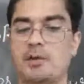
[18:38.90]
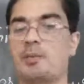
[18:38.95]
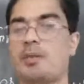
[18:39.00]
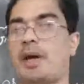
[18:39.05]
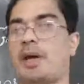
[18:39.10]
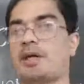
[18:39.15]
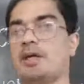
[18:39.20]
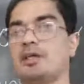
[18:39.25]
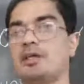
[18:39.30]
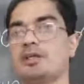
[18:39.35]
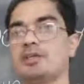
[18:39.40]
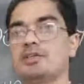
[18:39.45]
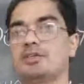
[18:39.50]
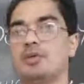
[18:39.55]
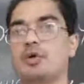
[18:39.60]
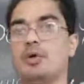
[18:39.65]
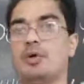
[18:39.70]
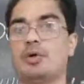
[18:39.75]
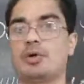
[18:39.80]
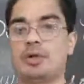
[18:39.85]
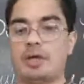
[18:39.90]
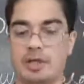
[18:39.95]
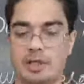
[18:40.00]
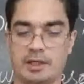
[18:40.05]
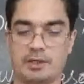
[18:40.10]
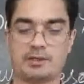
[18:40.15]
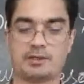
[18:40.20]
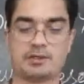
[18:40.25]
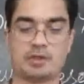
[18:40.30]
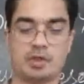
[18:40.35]
manganese
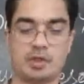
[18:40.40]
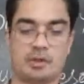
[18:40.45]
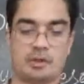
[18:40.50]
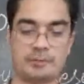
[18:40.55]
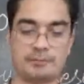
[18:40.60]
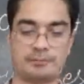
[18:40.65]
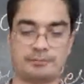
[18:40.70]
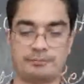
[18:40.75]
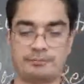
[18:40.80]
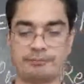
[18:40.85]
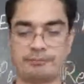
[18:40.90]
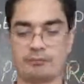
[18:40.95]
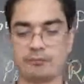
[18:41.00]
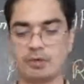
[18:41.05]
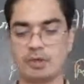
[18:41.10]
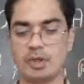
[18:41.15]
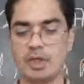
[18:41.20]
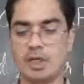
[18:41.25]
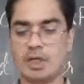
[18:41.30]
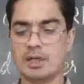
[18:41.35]
ore, and so on.